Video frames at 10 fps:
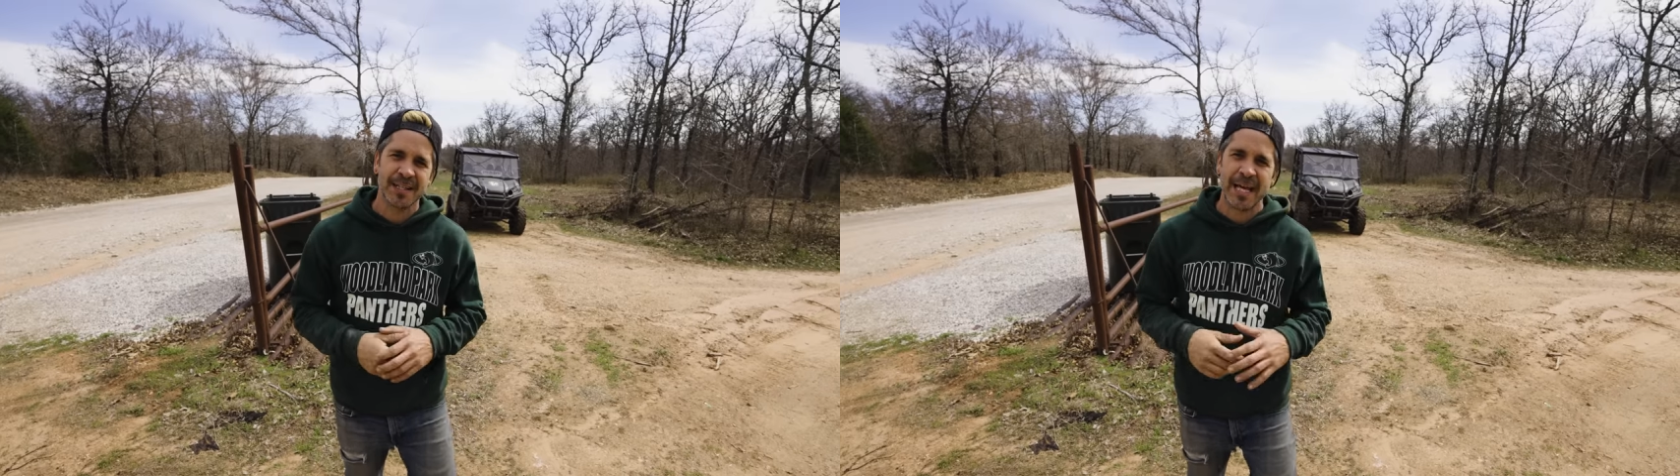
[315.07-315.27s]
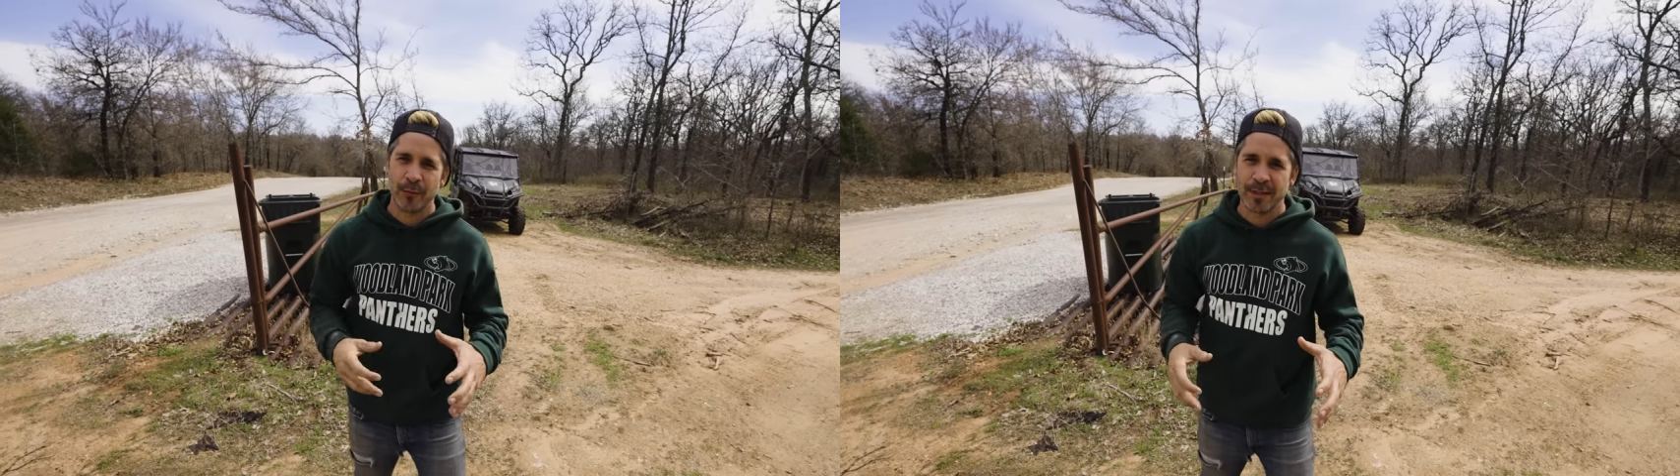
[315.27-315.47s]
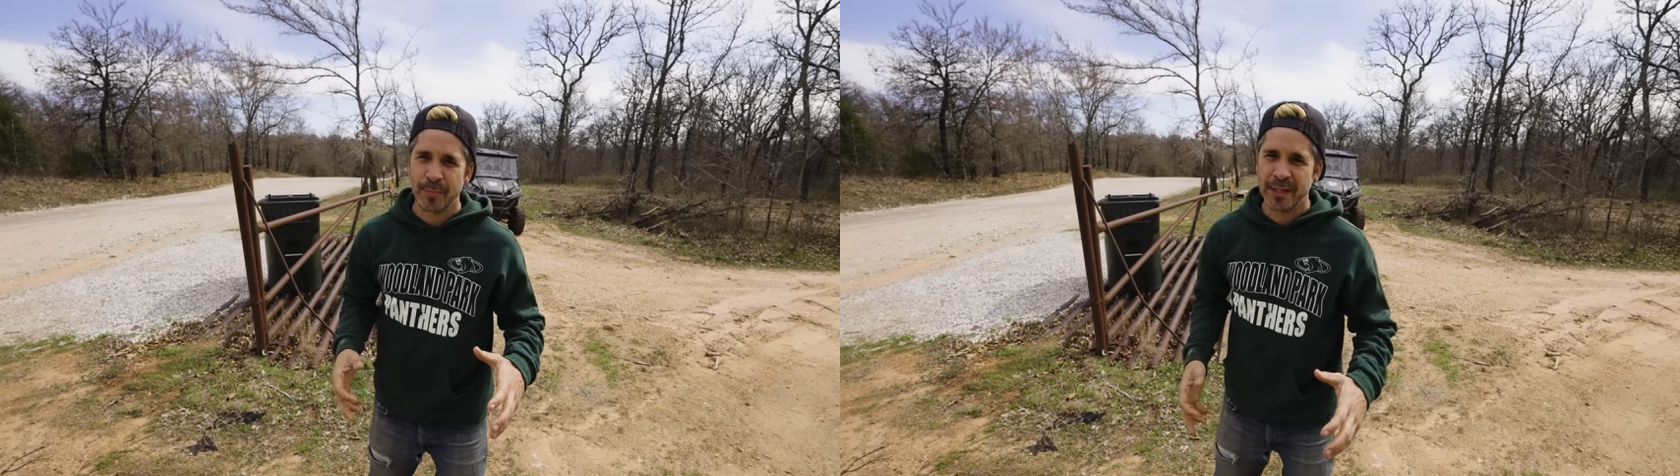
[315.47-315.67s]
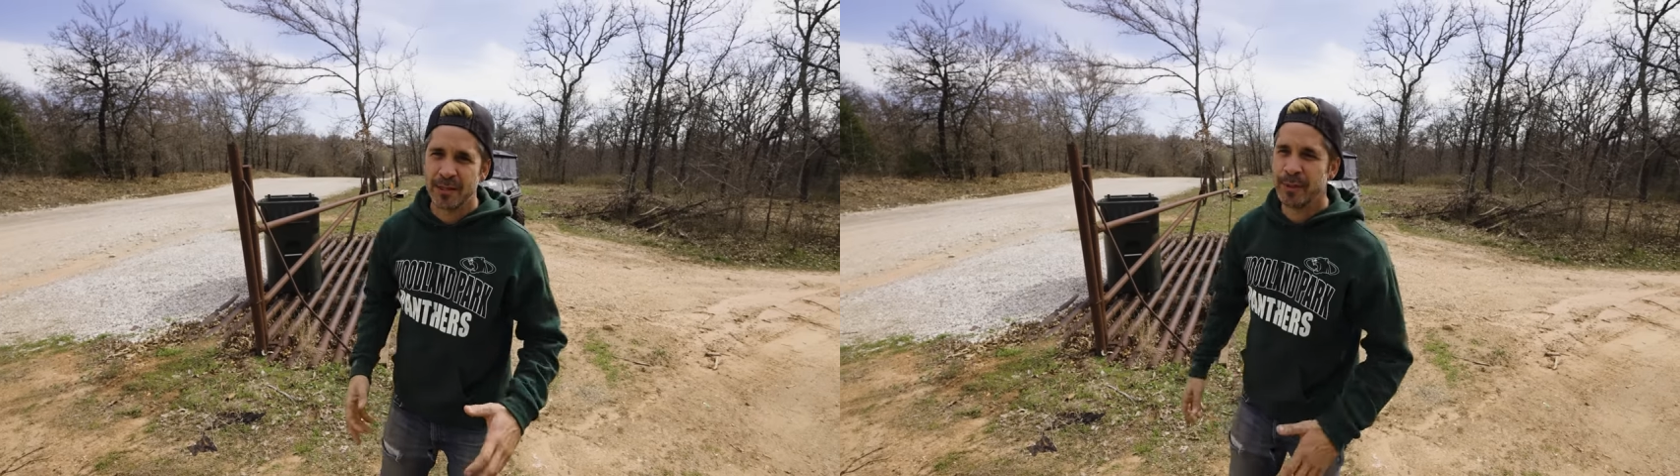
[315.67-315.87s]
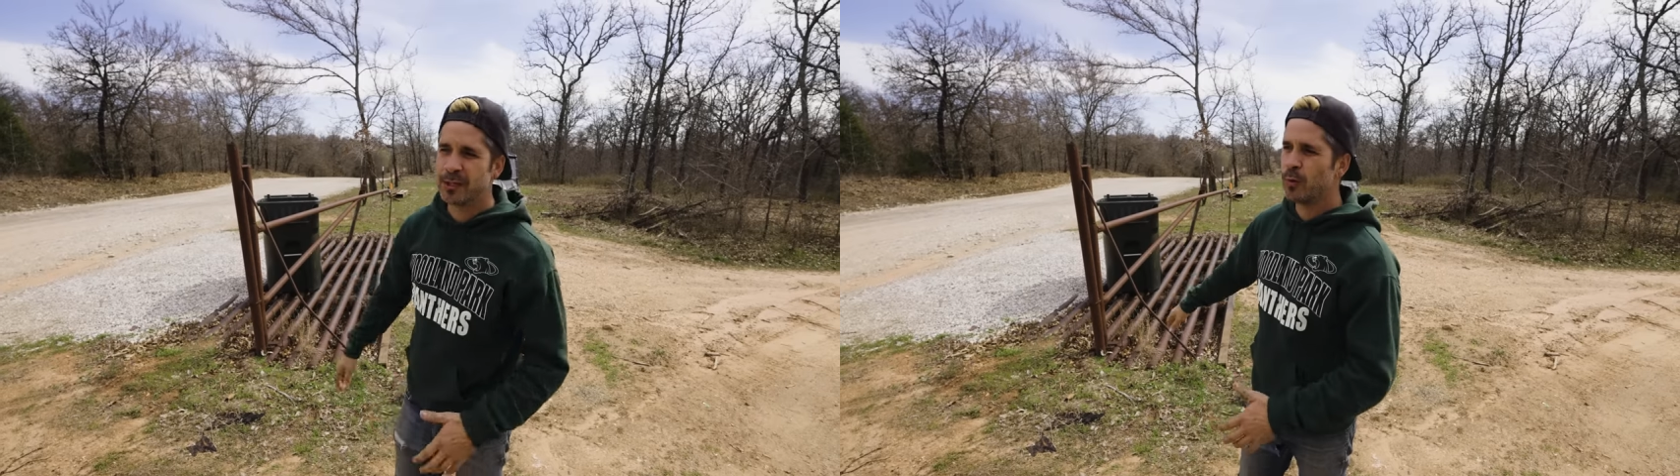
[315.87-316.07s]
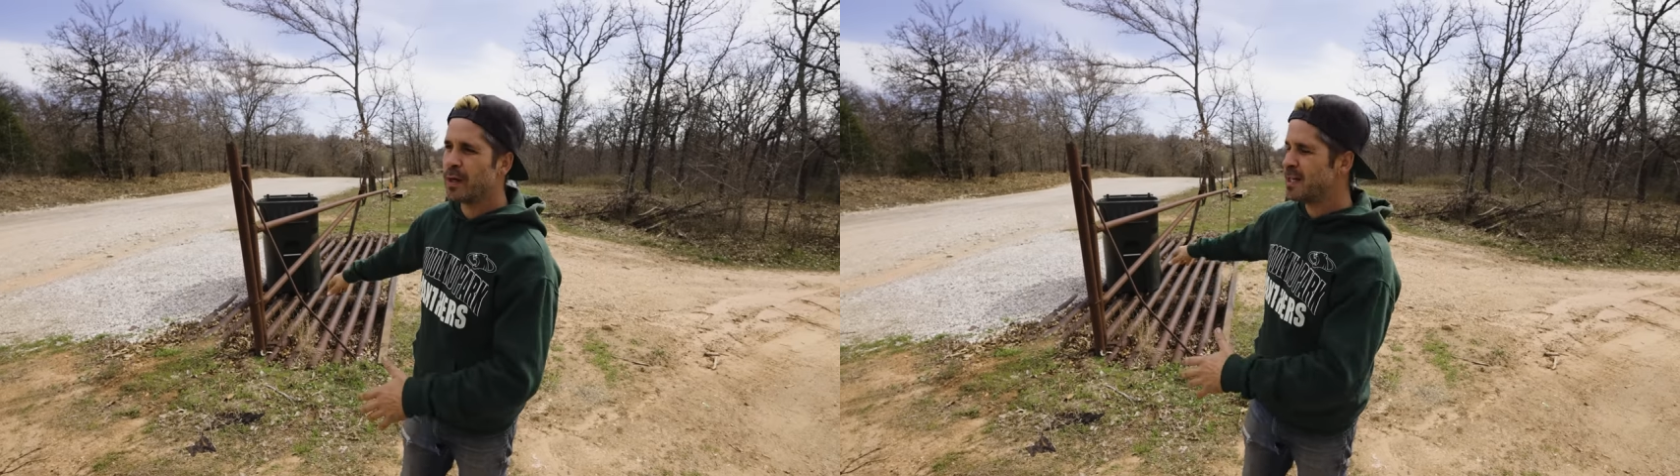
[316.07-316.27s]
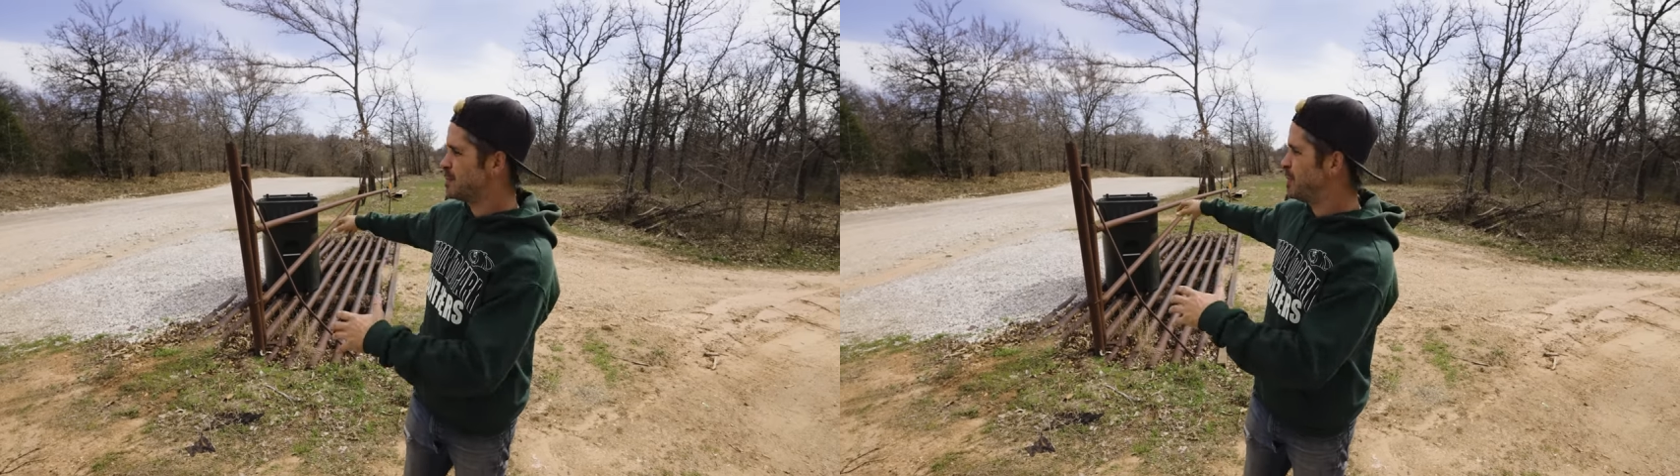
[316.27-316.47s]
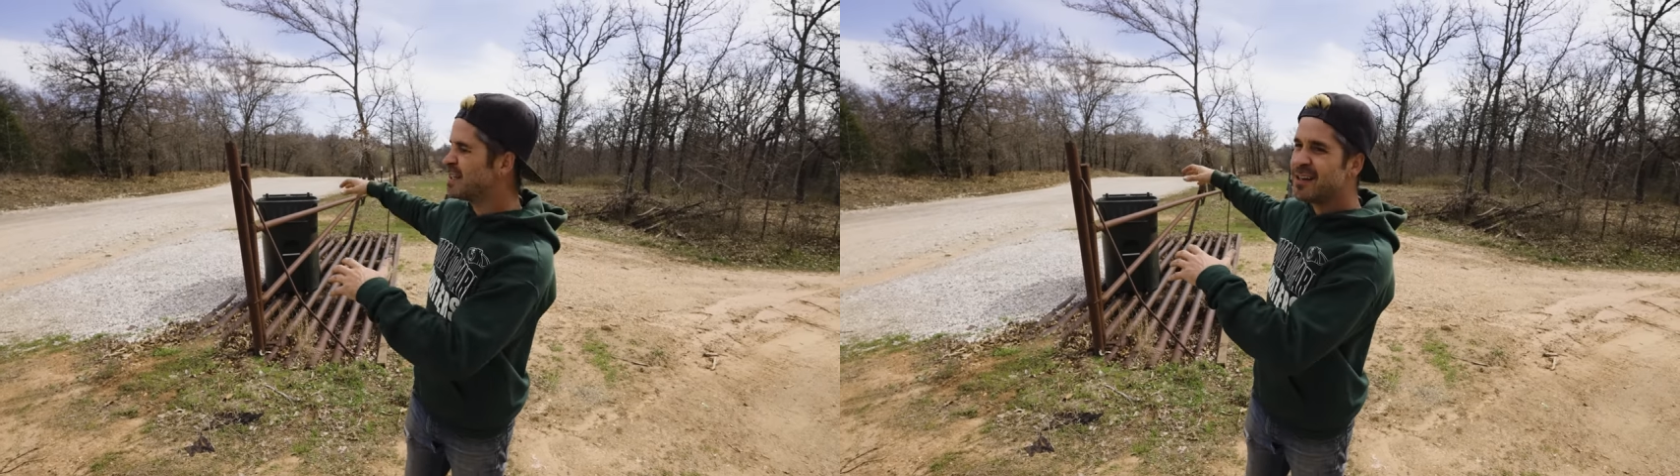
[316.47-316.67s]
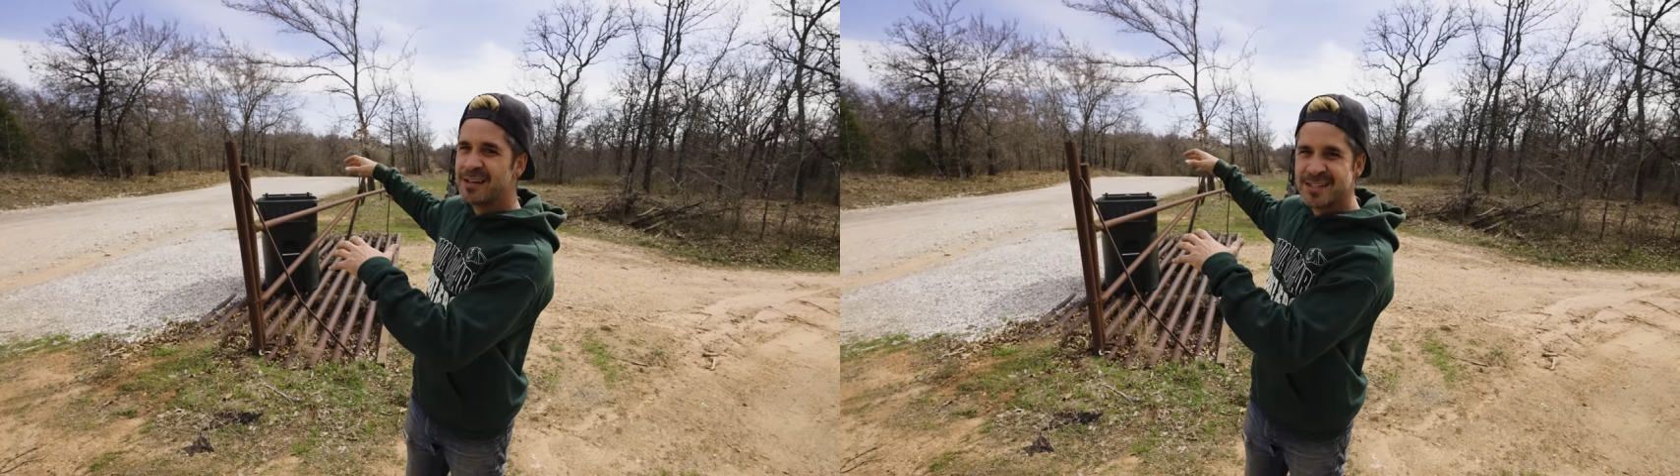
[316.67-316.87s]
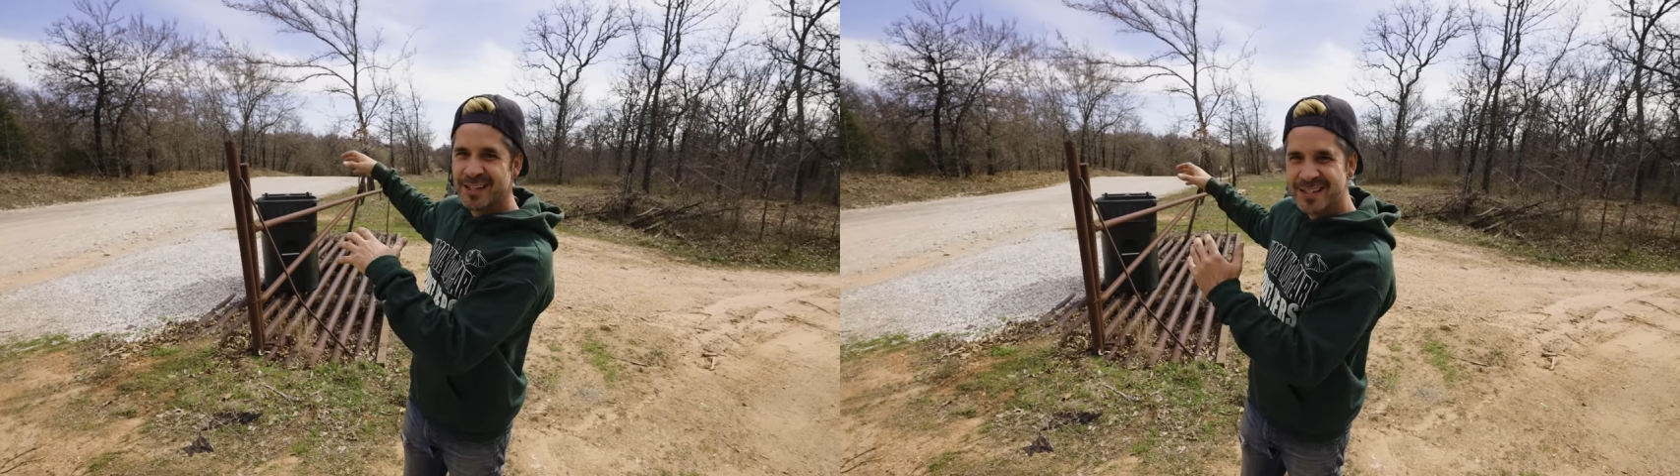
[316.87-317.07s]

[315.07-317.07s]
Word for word: that would have been a big waste because